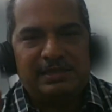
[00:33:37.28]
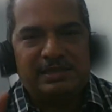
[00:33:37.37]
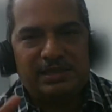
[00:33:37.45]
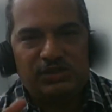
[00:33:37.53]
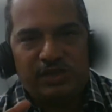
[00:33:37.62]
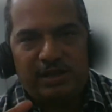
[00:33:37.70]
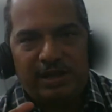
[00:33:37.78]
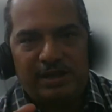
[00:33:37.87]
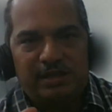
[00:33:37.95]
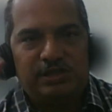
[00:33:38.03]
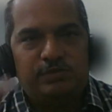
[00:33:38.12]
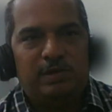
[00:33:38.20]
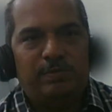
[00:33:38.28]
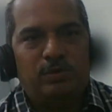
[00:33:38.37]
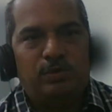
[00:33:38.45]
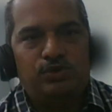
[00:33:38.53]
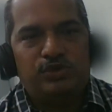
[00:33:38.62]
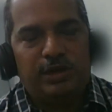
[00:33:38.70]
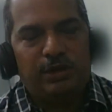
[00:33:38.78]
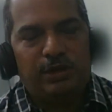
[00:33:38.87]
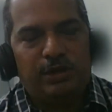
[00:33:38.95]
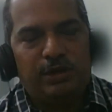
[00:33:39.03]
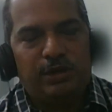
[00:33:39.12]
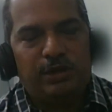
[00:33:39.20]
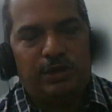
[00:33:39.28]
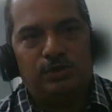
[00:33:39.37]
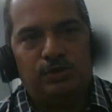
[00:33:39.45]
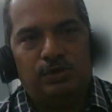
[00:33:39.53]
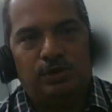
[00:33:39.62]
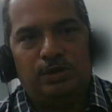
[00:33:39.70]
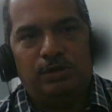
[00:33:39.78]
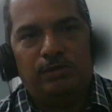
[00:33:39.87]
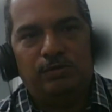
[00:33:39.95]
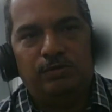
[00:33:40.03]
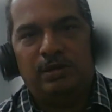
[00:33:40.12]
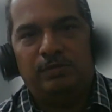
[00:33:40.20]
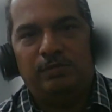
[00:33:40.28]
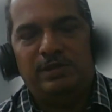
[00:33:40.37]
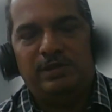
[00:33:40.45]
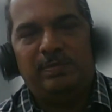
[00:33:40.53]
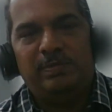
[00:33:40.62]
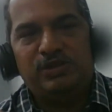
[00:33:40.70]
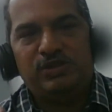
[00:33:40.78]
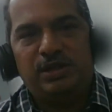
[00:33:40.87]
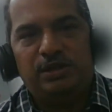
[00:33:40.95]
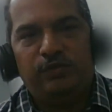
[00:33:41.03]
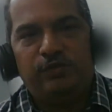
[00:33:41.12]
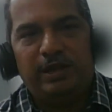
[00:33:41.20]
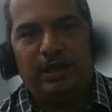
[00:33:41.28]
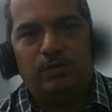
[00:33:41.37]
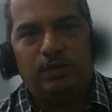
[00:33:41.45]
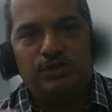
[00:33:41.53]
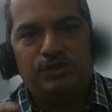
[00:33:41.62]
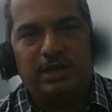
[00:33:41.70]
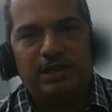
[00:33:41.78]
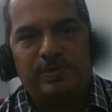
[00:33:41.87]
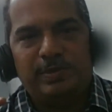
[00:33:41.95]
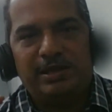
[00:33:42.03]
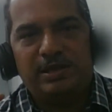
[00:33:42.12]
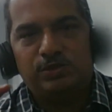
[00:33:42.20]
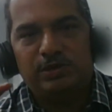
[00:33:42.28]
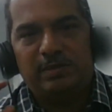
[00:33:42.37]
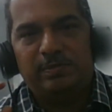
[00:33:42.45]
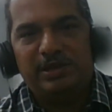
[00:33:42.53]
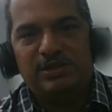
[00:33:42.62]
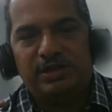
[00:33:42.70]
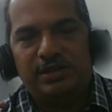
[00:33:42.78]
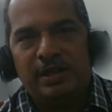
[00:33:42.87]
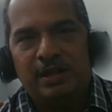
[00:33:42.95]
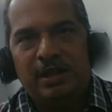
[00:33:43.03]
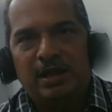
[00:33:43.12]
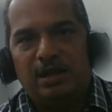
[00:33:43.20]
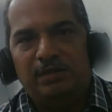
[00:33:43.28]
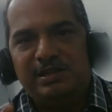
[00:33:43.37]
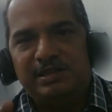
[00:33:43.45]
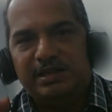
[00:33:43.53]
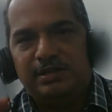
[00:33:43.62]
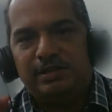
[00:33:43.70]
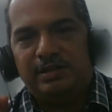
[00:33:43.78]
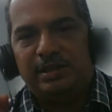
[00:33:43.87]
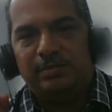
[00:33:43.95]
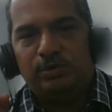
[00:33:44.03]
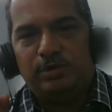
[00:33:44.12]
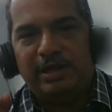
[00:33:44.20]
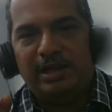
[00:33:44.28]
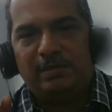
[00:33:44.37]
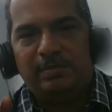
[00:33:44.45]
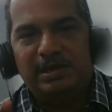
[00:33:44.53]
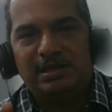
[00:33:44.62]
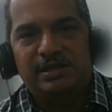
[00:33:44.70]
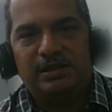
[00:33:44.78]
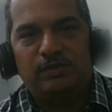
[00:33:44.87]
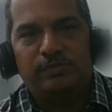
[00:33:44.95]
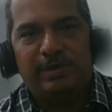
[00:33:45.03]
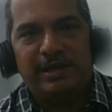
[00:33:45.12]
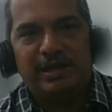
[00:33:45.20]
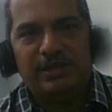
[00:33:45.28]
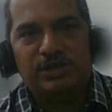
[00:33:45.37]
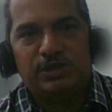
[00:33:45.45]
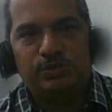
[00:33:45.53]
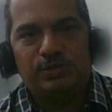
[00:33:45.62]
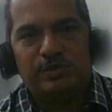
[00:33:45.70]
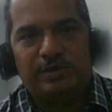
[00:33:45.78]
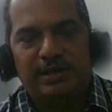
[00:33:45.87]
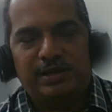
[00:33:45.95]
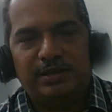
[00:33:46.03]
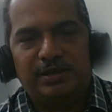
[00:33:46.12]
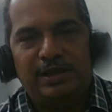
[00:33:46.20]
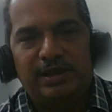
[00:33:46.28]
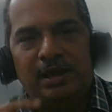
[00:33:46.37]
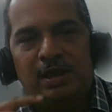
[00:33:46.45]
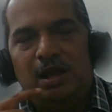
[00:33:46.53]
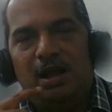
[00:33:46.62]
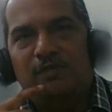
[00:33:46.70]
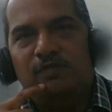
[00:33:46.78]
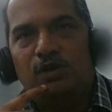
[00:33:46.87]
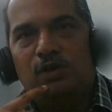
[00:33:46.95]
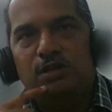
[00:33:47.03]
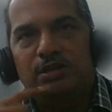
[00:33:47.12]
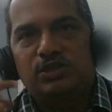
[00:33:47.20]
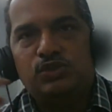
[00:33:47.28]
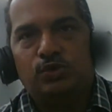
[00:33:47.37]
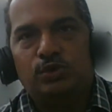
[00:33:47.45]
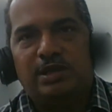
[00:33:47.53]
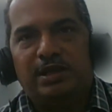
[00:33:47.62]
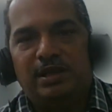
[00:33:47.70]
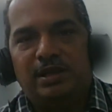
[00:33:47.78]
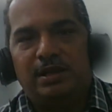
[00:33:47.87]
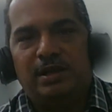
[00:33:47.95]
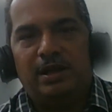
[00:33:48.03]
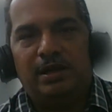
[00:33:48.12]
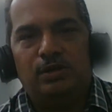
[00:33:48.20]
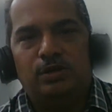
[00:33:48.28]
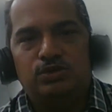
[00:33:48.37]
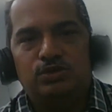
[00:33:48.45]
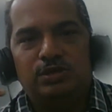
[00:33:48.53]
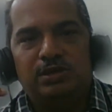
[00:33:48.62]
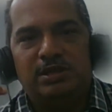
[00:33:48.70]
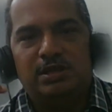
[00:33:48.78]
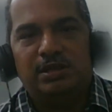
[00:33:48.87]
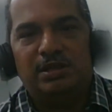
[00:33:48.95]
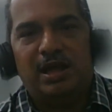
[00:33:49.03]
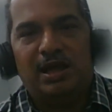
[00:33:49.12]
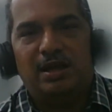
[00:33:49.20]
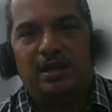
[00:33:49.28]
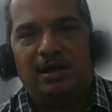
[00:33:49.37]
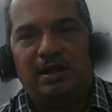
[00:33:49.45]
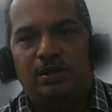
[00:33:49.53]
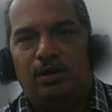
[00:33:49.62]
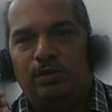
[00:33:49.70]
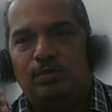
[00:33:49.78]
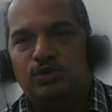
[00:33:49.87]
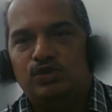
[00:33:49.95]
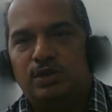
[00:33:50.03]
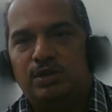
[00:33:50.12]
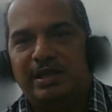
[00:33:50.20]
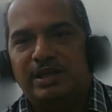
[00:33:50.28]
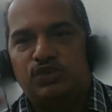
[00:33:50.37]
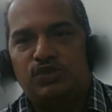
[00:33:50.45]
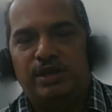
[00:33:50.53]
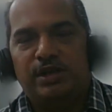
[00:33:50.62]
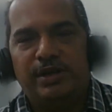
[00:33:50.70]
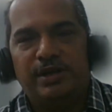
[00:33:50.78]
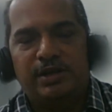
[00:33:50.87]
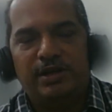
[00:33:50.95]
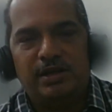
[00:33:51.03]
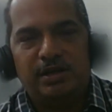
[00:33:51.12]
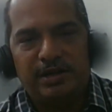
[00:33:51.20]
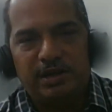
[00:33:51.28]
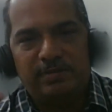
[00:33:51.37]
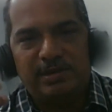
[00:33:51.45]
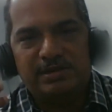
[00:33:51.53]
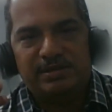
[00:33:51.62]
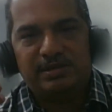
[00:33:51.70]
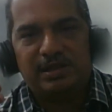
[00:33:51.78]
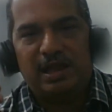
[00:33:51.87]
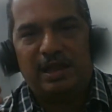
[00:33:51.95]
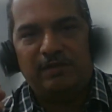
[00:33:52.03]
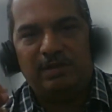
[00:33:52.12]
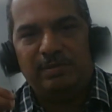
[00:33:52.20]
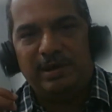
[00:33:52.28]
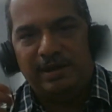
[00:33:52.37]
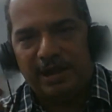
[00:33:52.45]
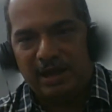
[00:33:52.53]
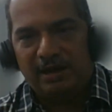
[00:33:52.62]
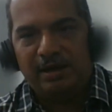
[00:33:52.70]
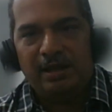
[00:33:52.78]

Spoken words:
such an aggressive approach required? So, will the patient feel? What's your experience with the patient? Convincing them to take a big set of medications which were written there after all this Shodhana and also the Dhara and almost all the external and internal treatments having been done,